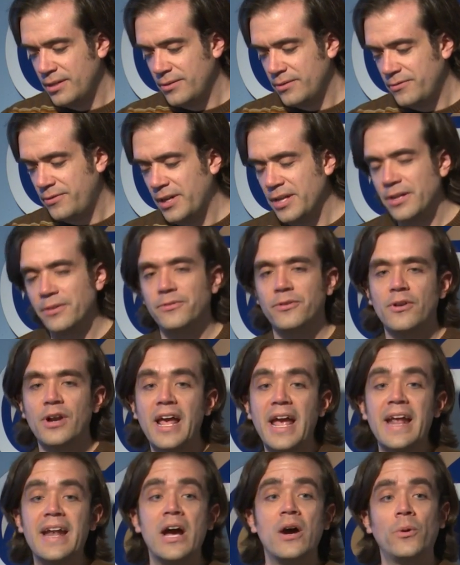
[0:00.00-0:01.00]
fighting for an
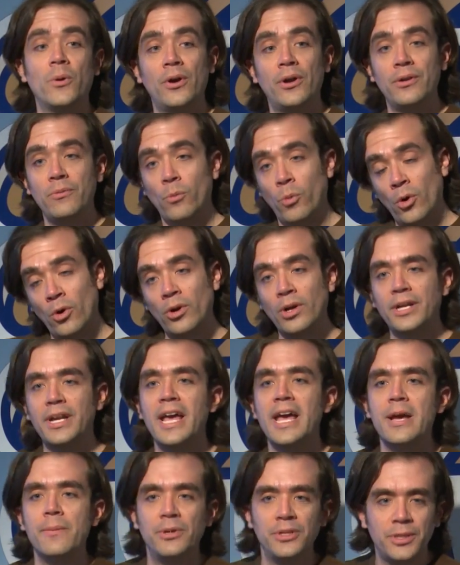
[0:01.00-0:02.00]
eight-hour
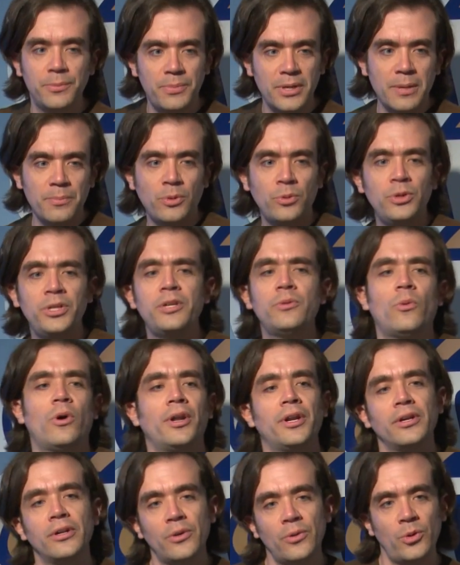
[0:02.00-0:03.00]
workday, but the people who didn't
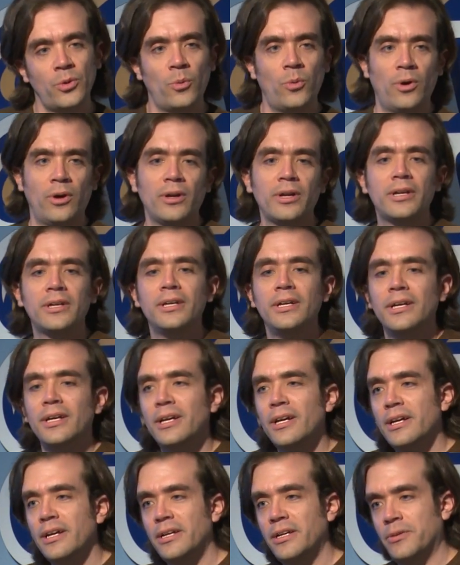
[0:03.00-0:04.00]
want to go to work
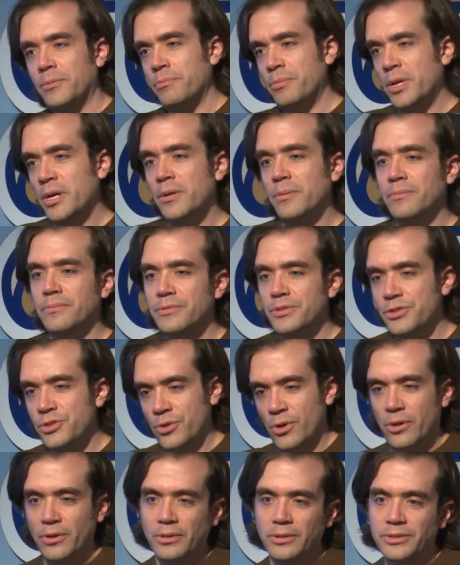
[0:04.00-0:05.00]
you know, bums,
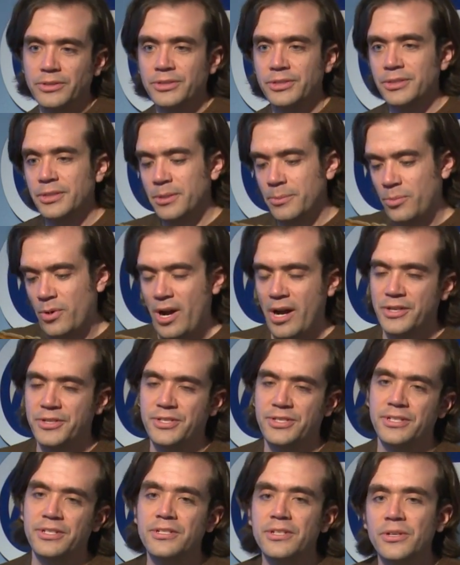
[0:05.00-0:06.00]
drunks,
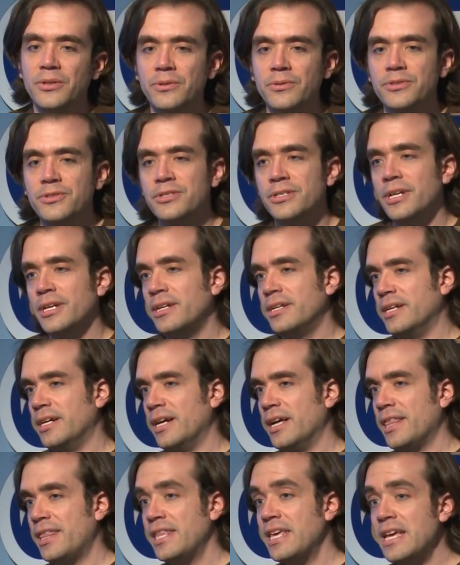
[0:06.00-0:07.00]
prostitutes,
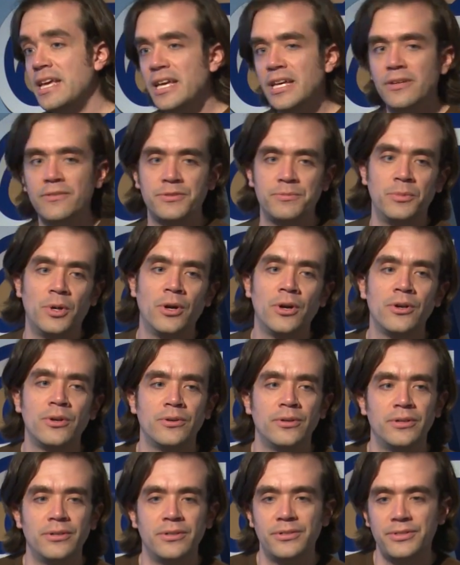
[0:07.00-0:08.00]
uh, thieves,
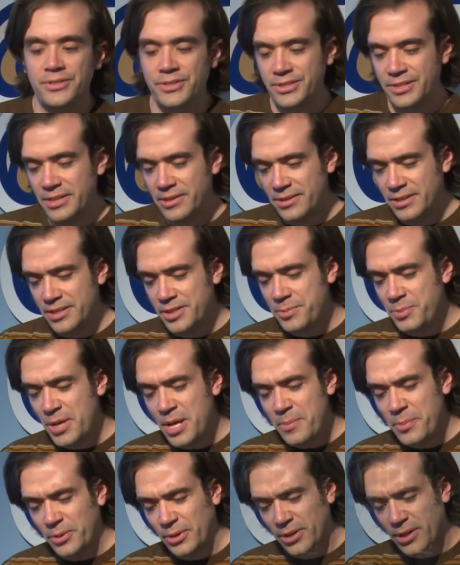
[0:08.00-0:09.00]
murderers. You know, these people